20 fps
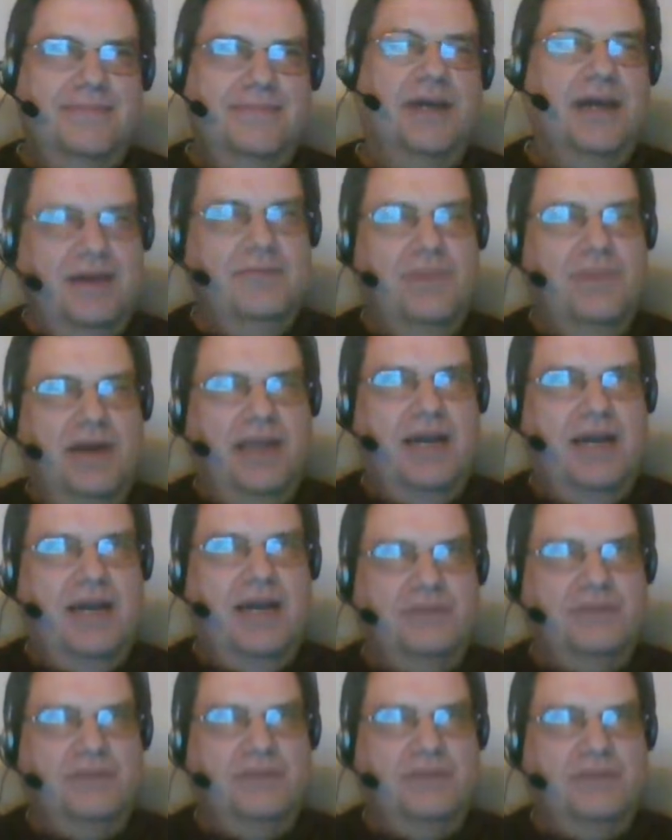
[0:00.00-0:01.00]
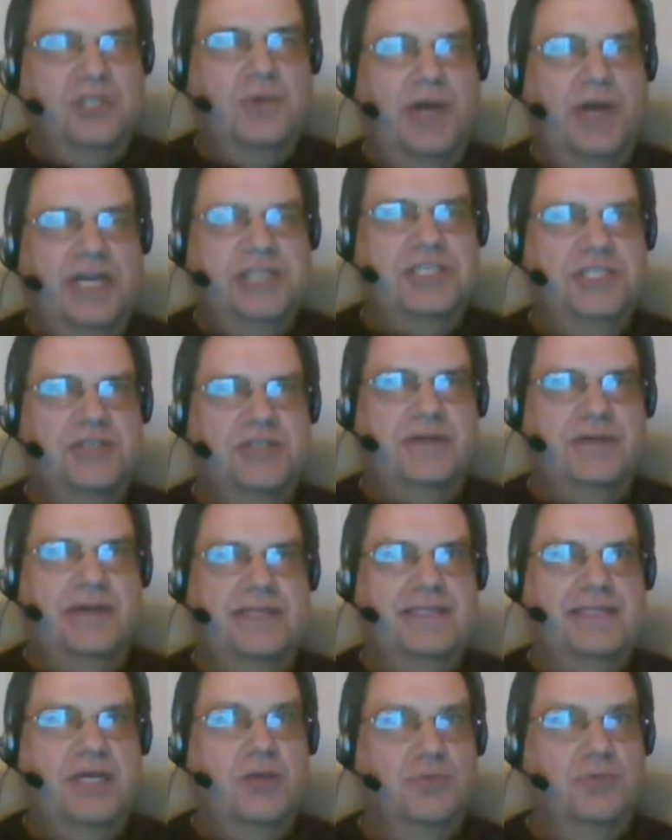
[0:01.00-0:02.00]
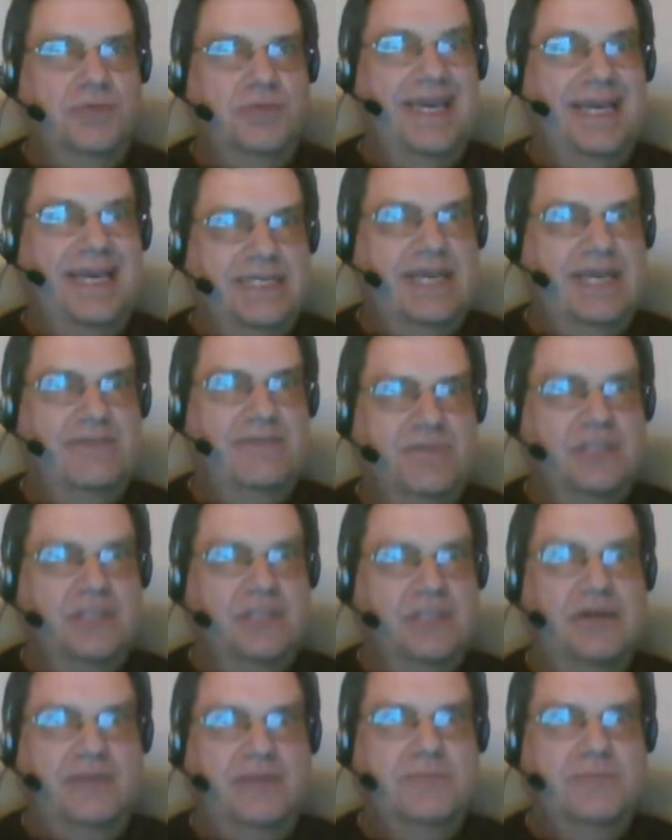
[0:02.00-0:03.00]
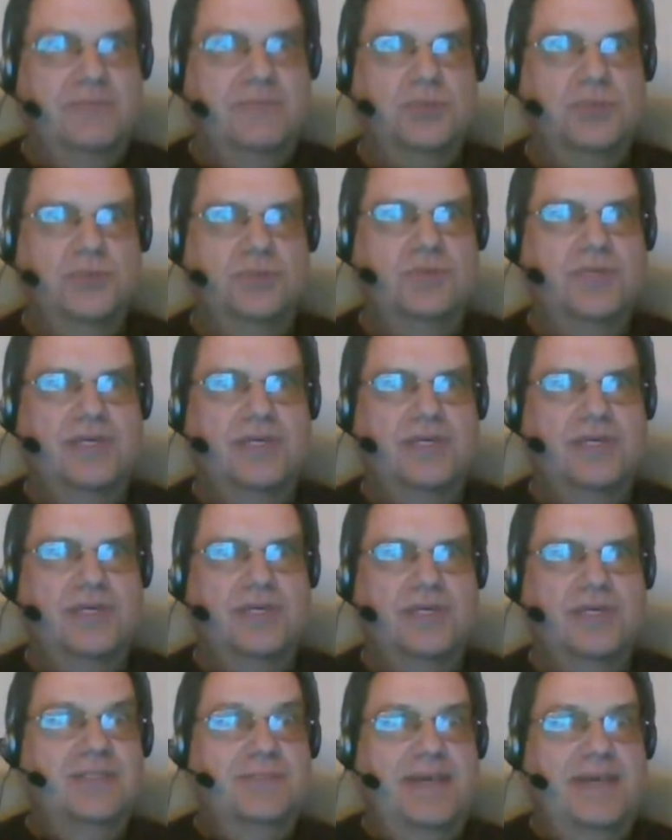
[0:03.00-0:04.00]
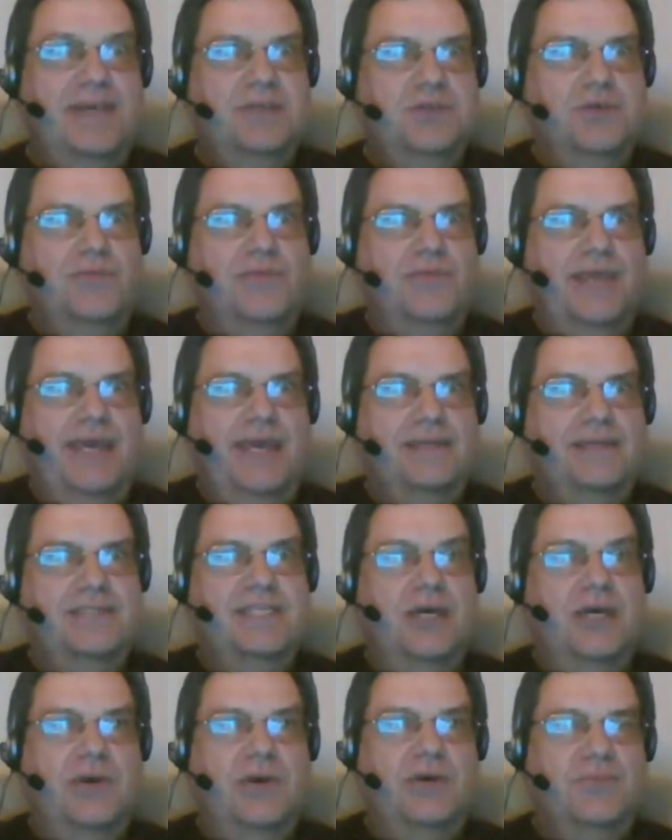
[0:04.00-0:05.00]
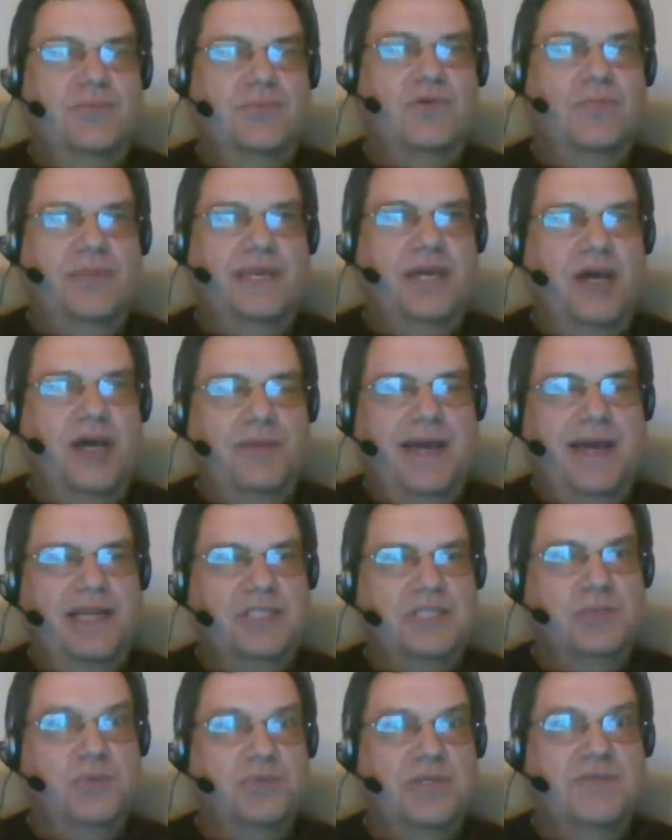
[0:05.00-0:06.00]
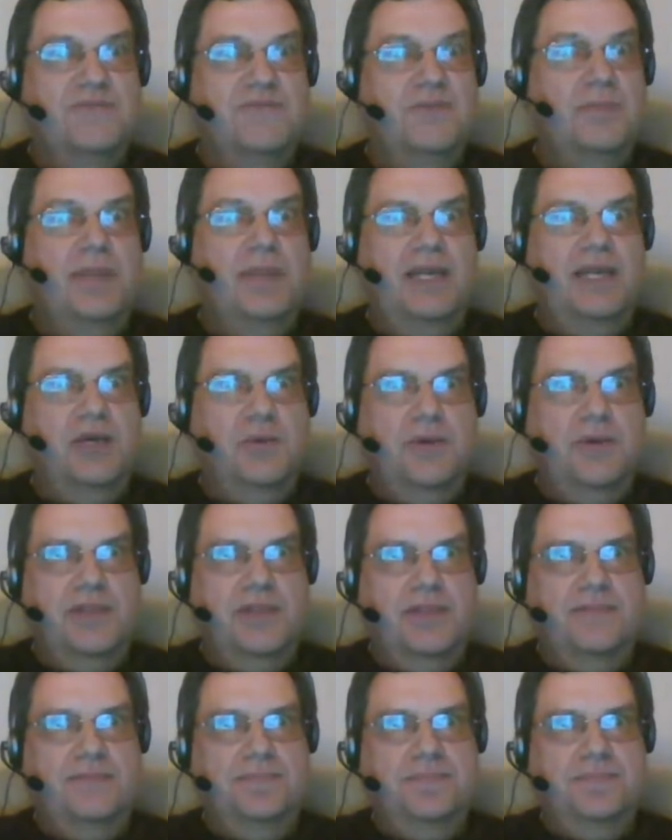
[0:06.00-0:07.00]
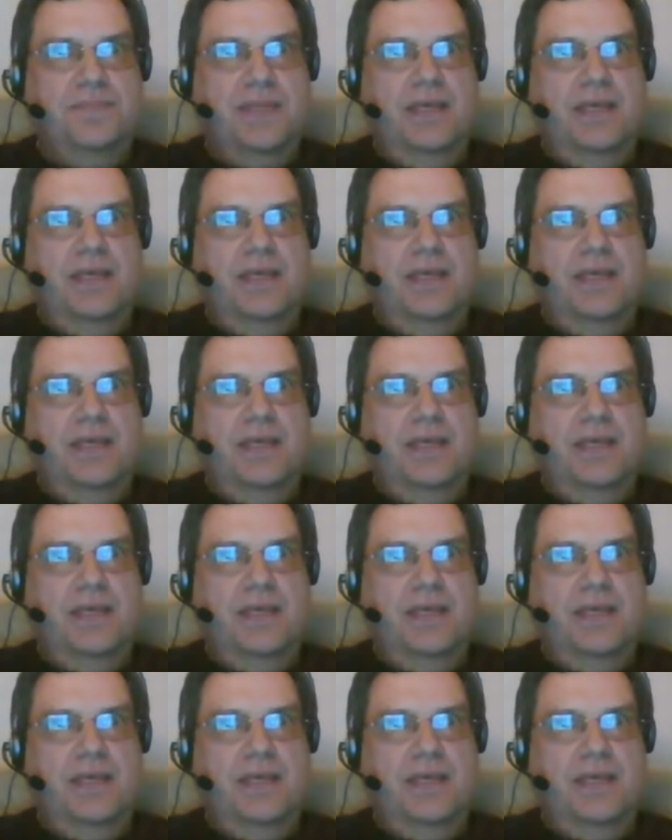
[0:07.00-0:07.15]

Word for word: in my, in my current situation, I don't yet have the time to spend on that, so I'd probably go back to what I'm familiar with.